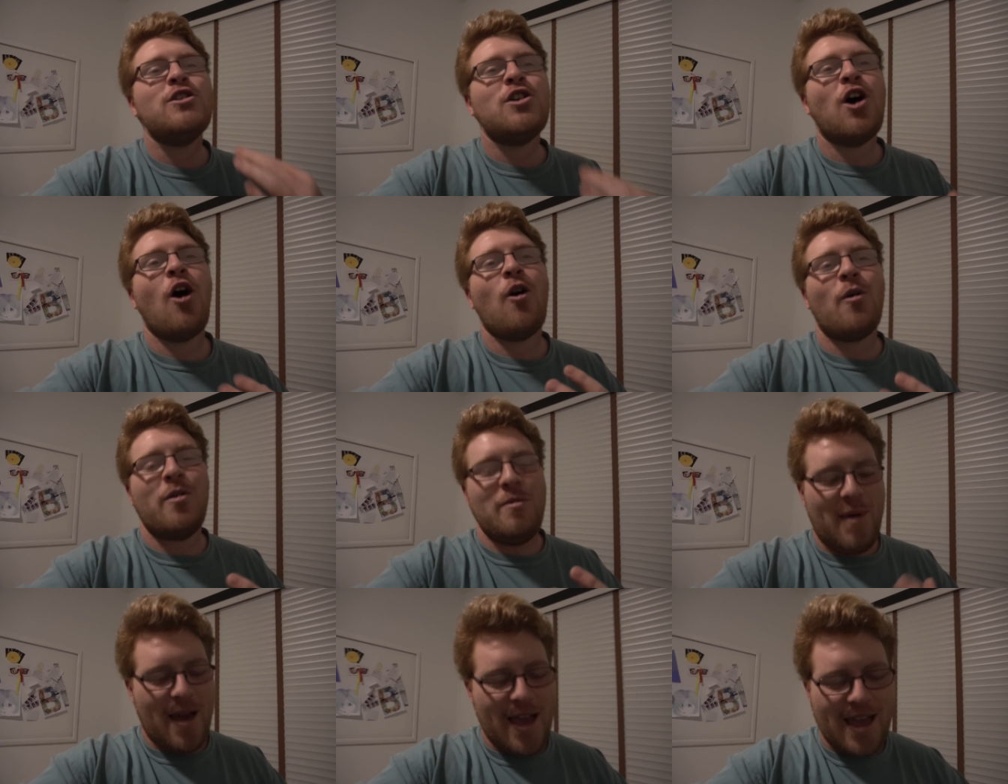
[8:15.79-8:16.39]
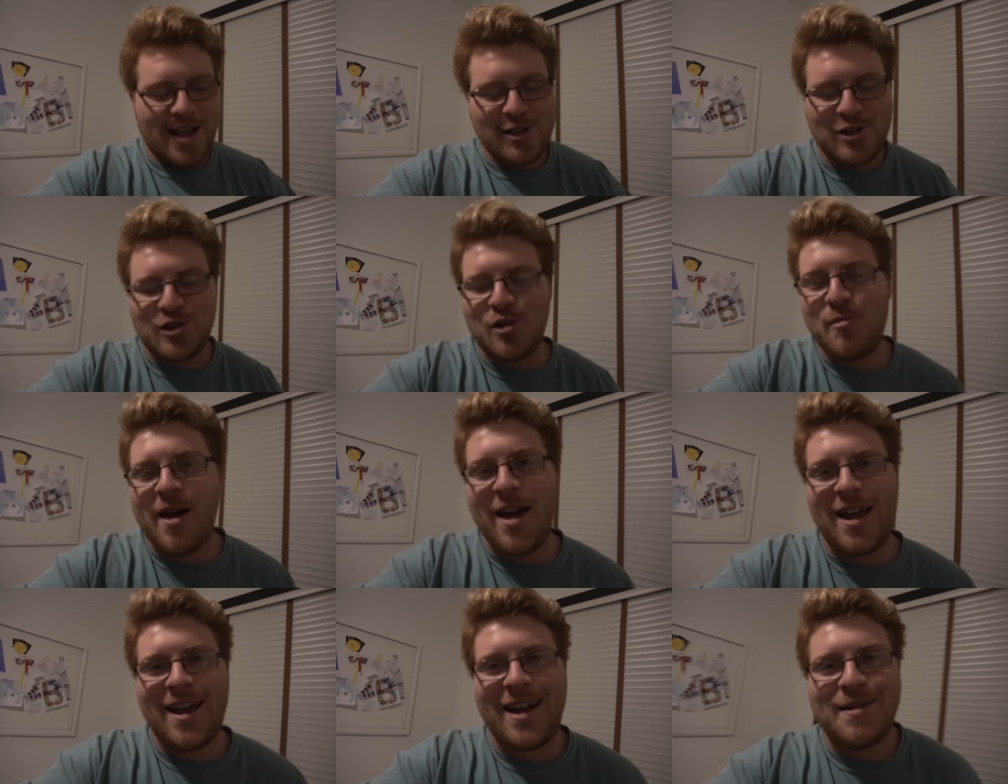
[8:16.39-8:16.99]
talk with my hand so
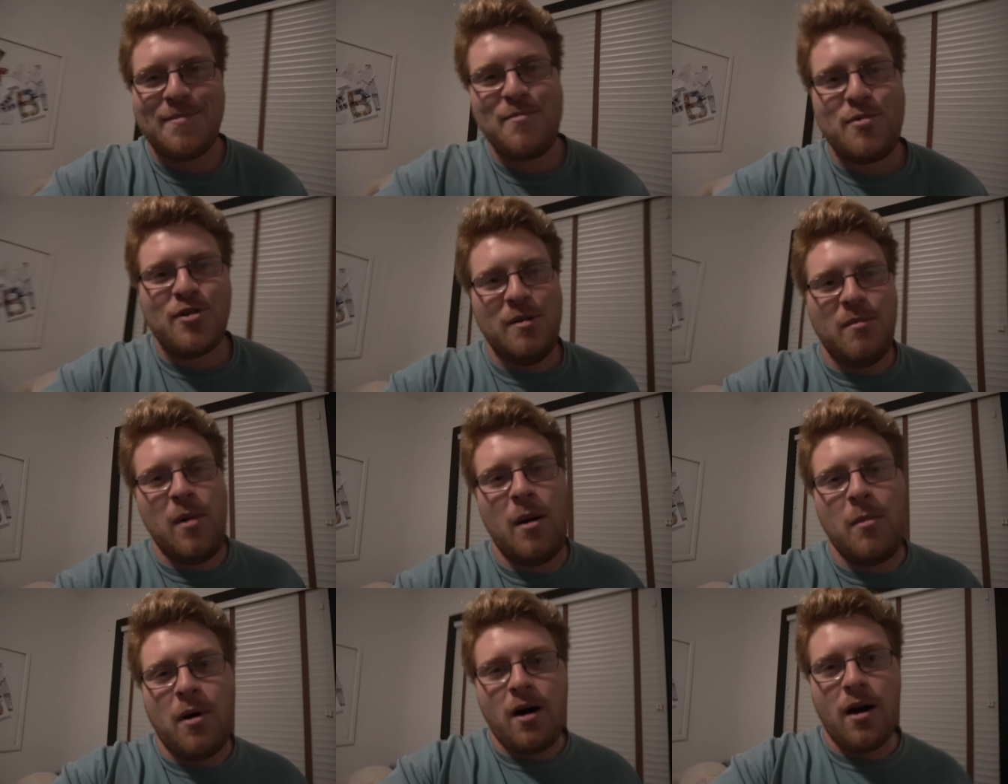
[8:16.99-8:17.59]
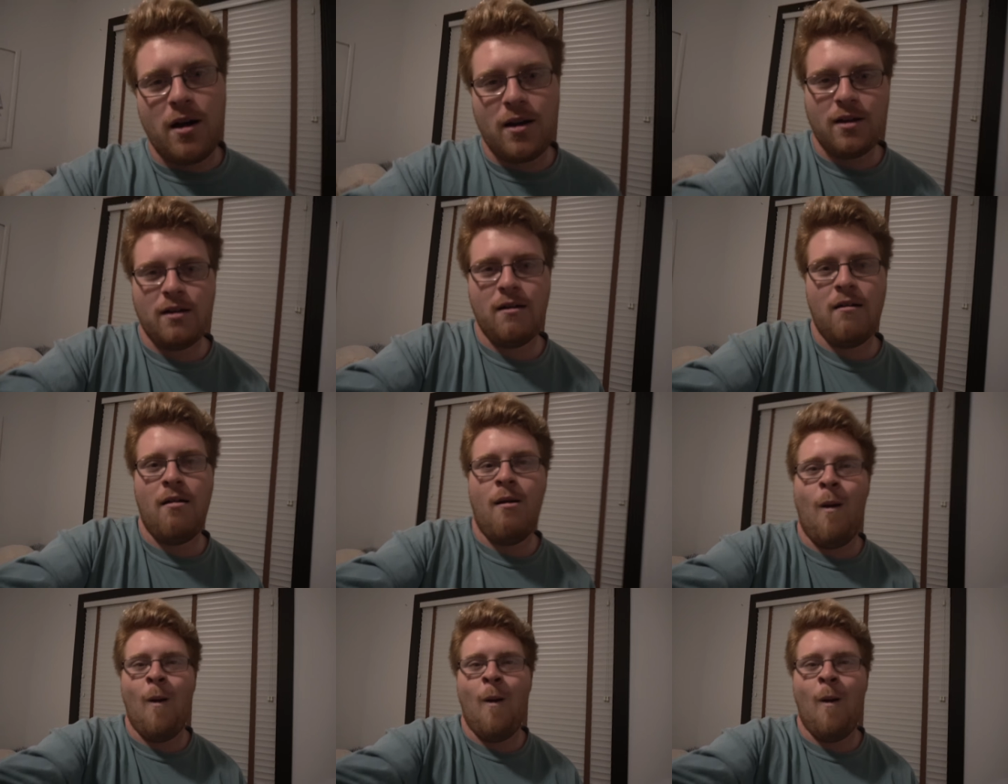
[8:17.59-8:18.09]
bad. I gotta put it in my pocket.